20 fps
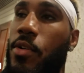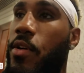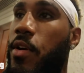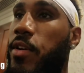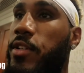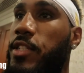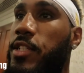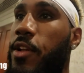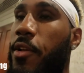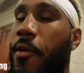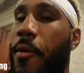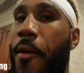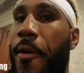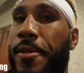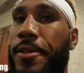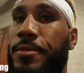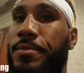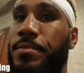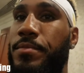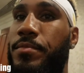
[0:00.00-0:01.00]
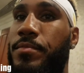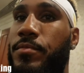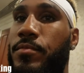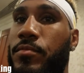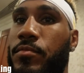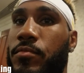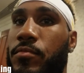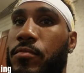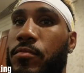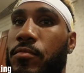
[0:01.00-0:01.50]
how did you, I mean, what
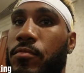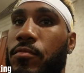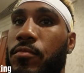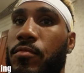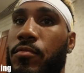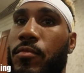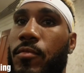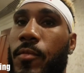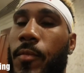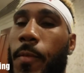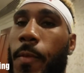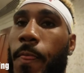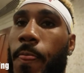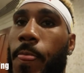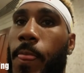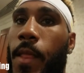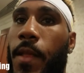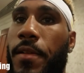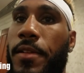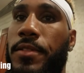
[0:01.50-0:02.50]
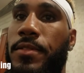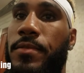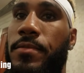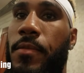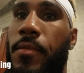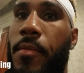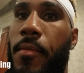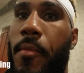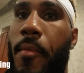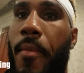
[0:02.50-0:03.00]
kind of demeanor did you see in Charlo in
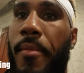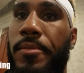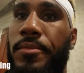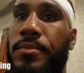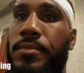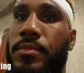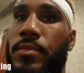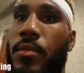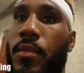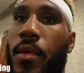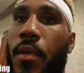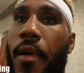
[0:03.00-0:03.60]
that press conference?